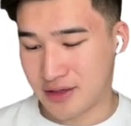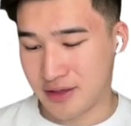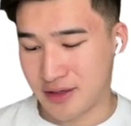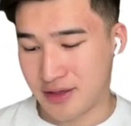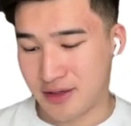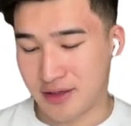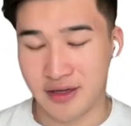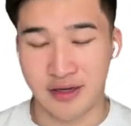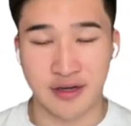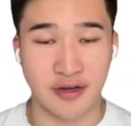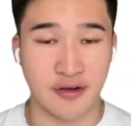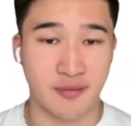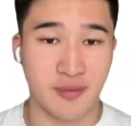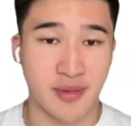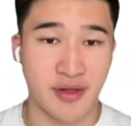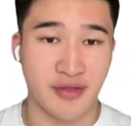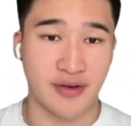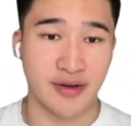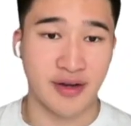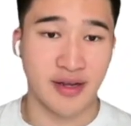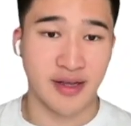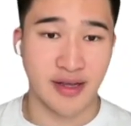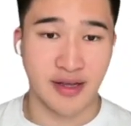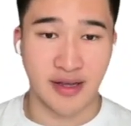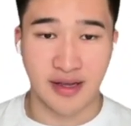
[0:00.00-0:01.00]

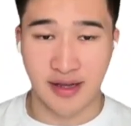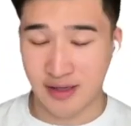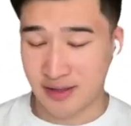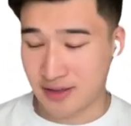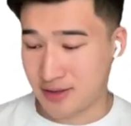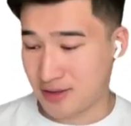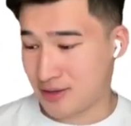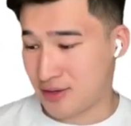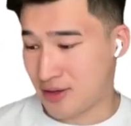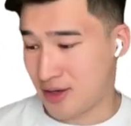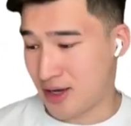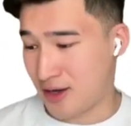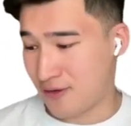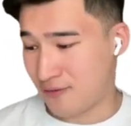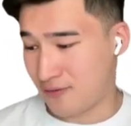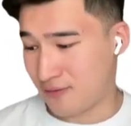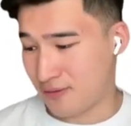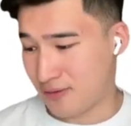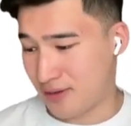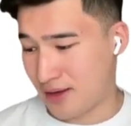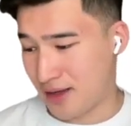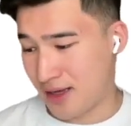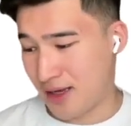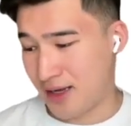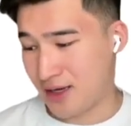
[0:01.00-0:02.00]
method A, because you
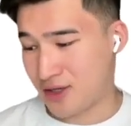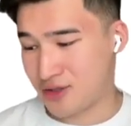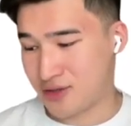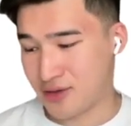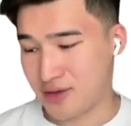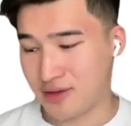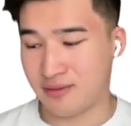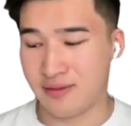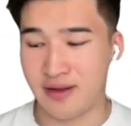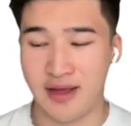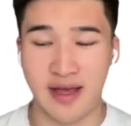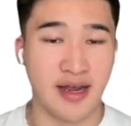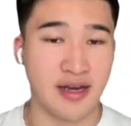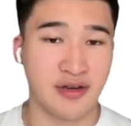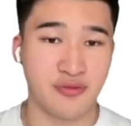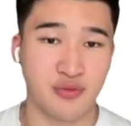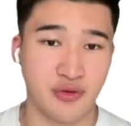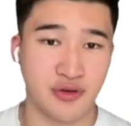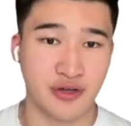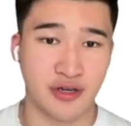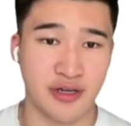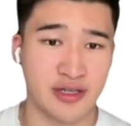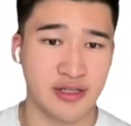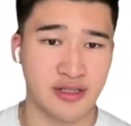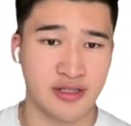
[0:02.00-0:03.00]
have h, and
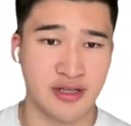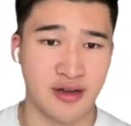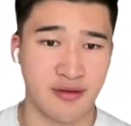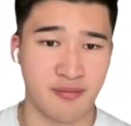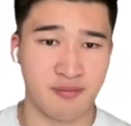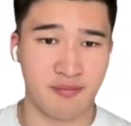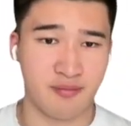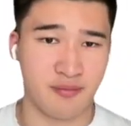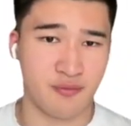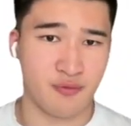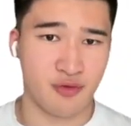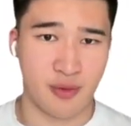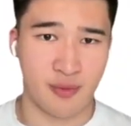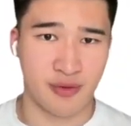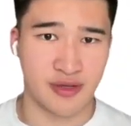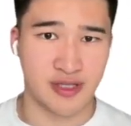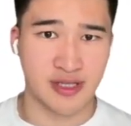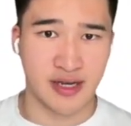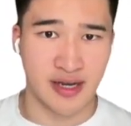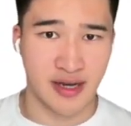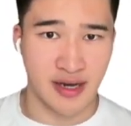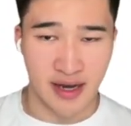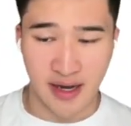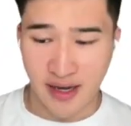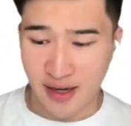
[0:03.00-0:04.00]
h is not
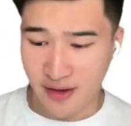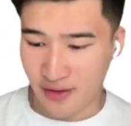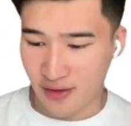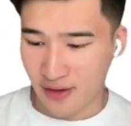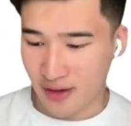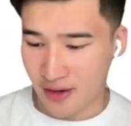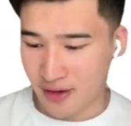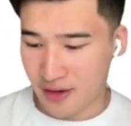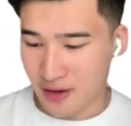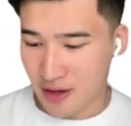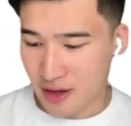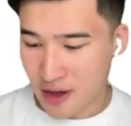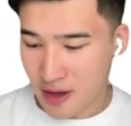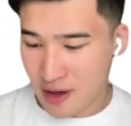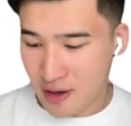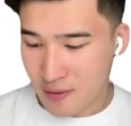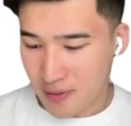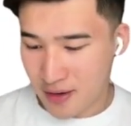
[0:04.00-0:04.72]
representing anything.